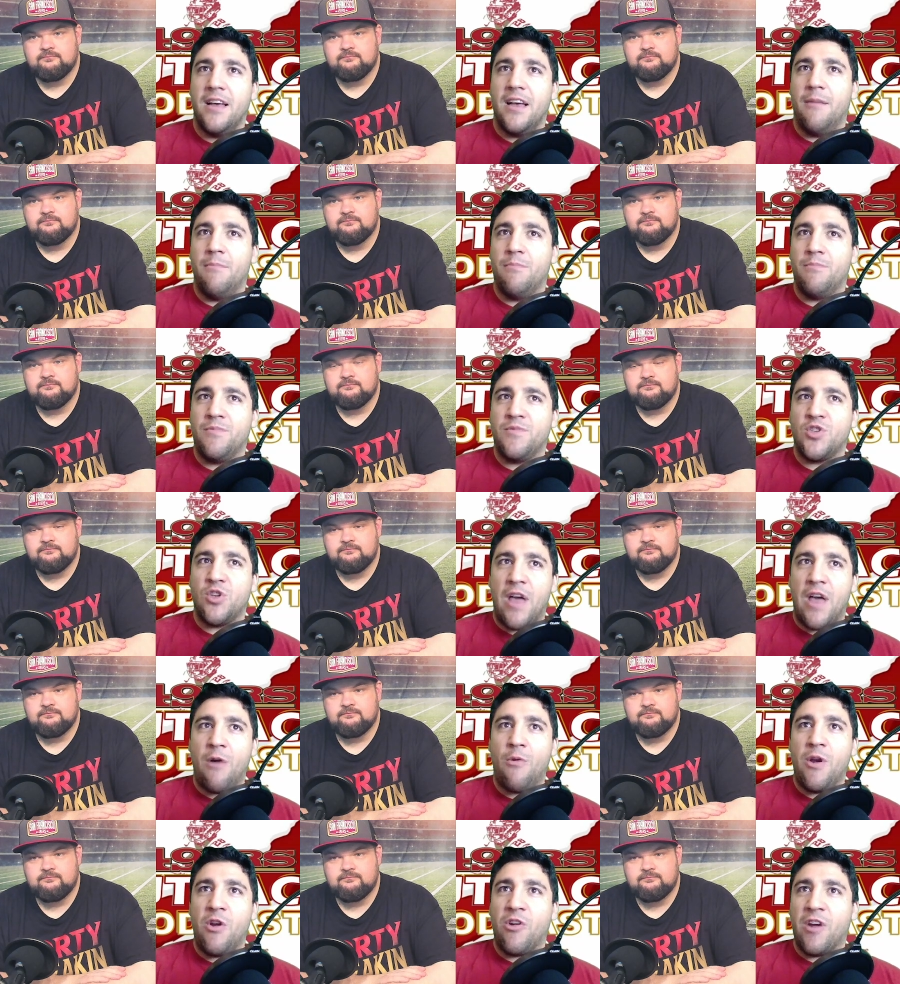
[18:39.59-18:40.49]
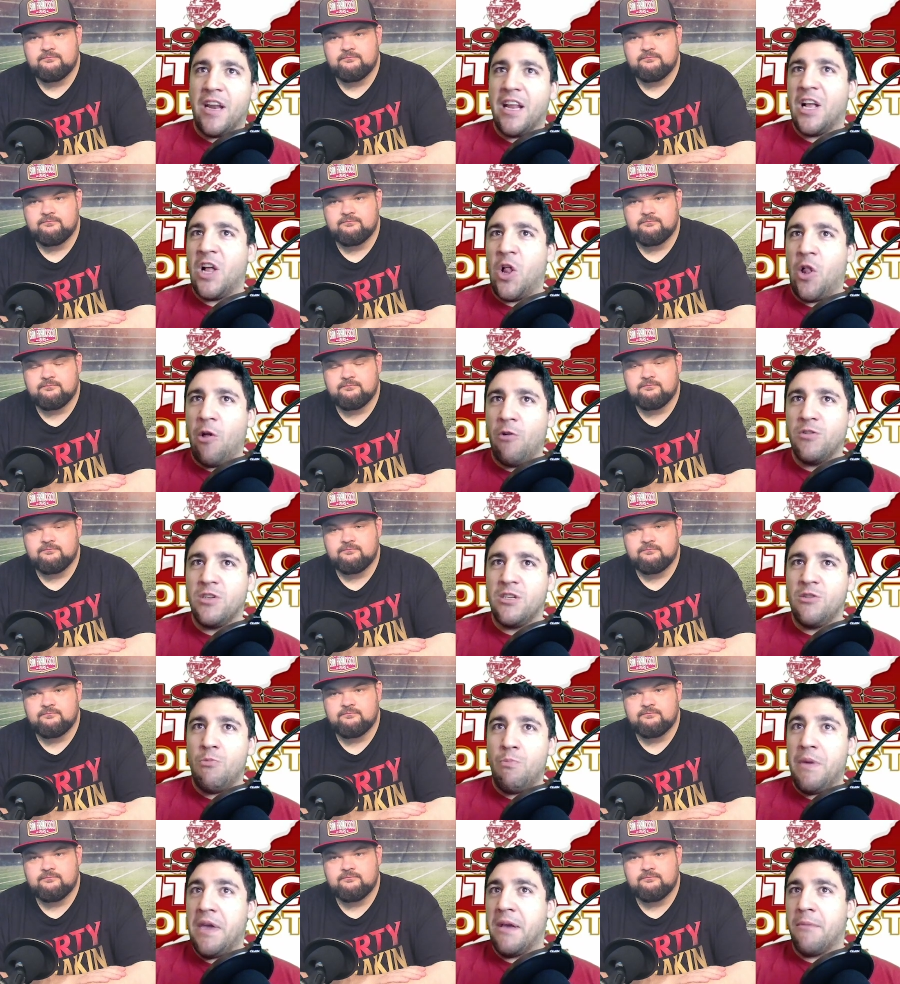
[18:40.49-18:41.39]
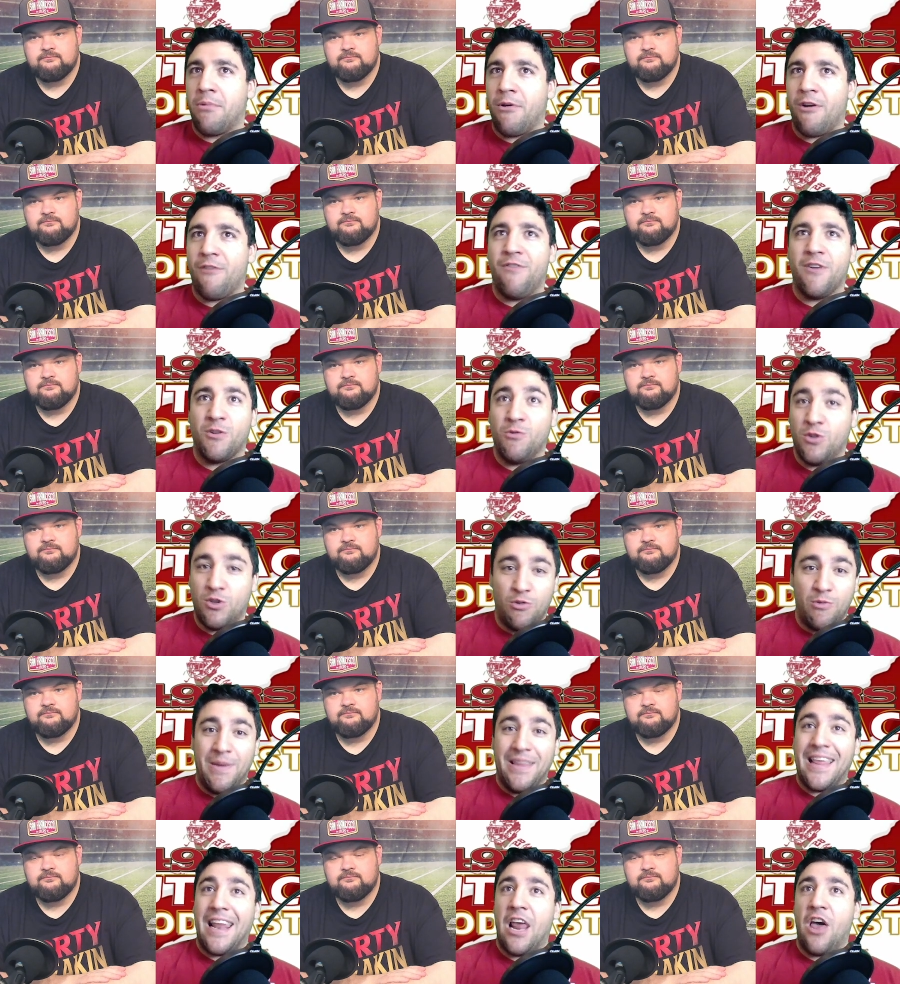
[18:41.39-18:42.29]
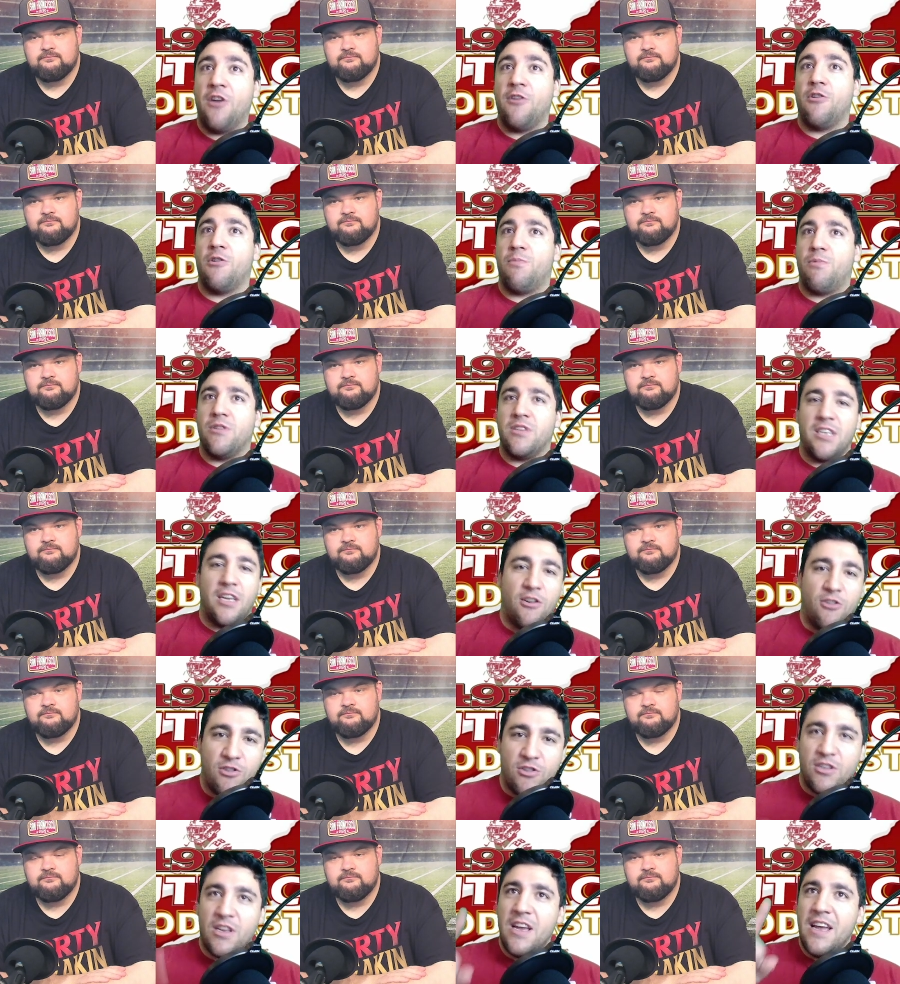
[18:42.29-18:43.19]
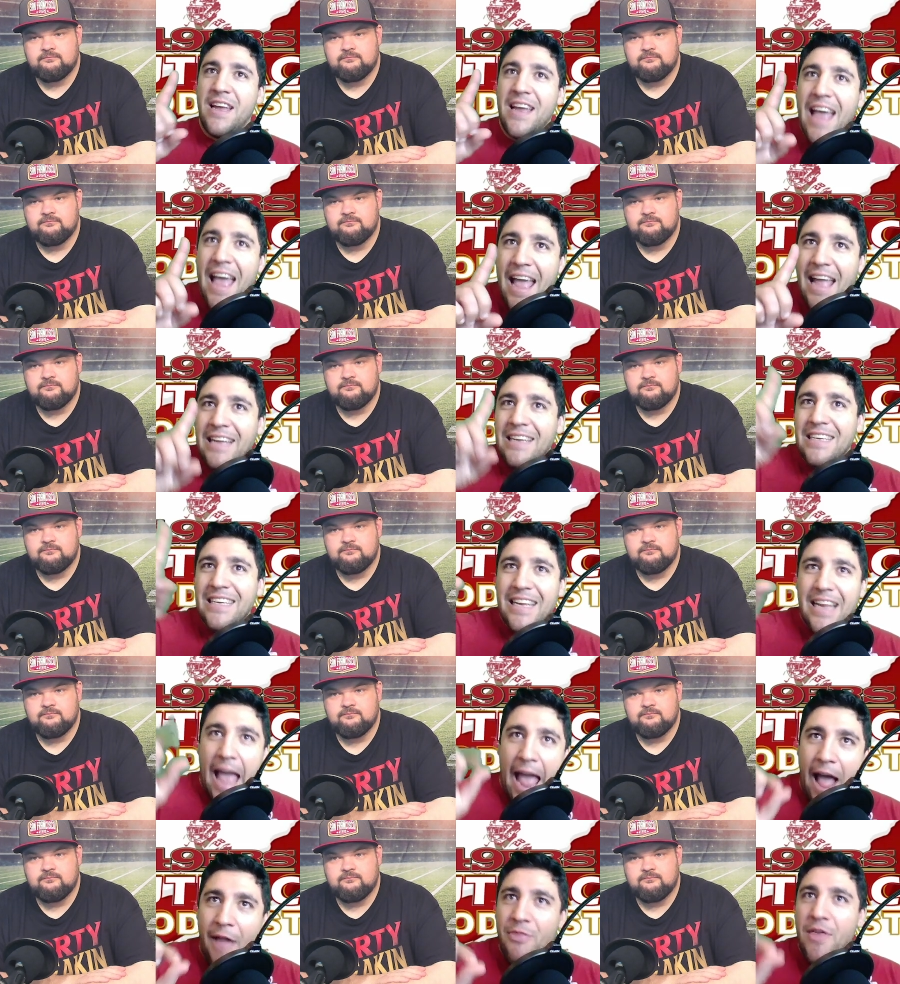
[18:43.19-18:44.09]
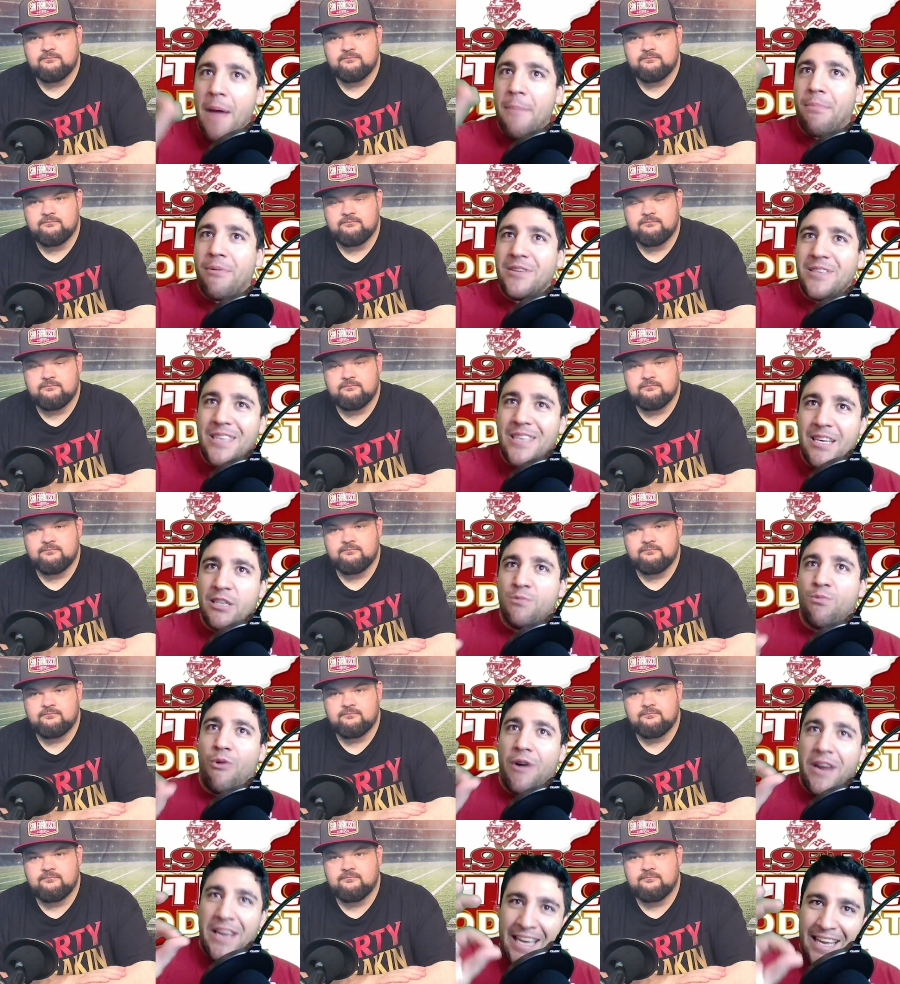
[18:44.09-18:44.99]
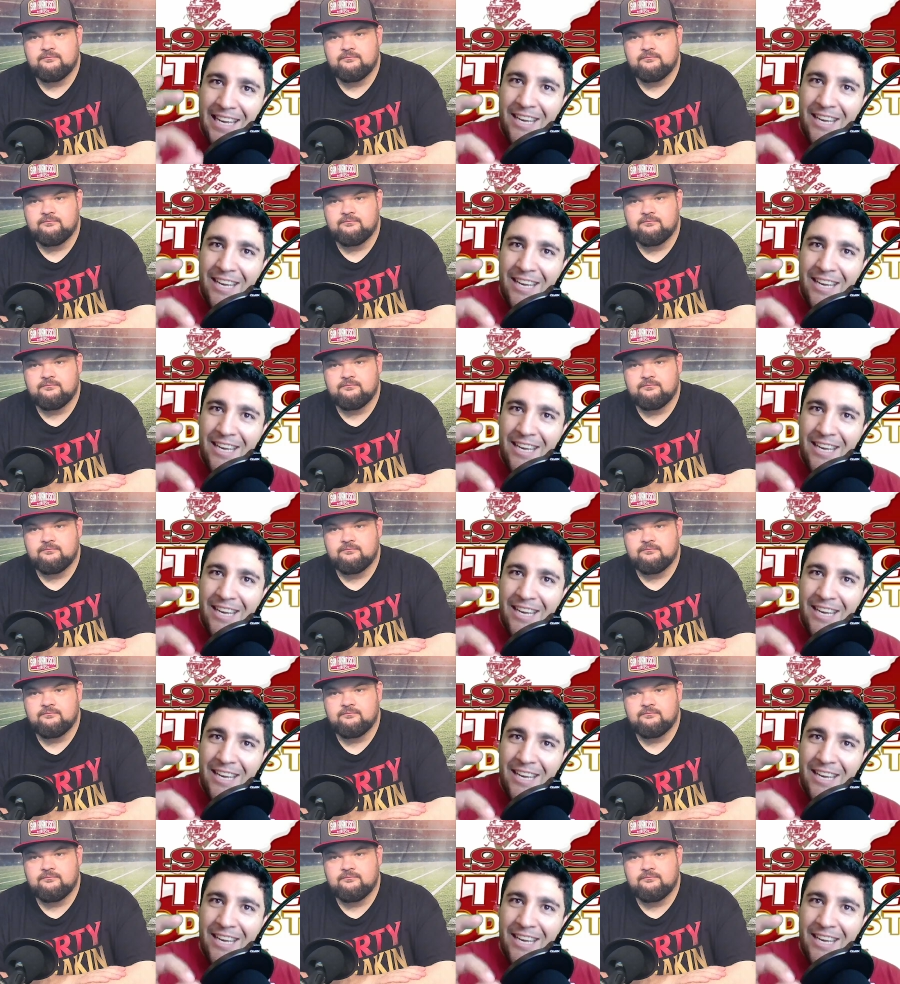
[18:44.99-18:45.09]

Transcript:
Speaker 1: Um, so that way you're getting close to being perfect, which would be that 100%. You just add that percentage point.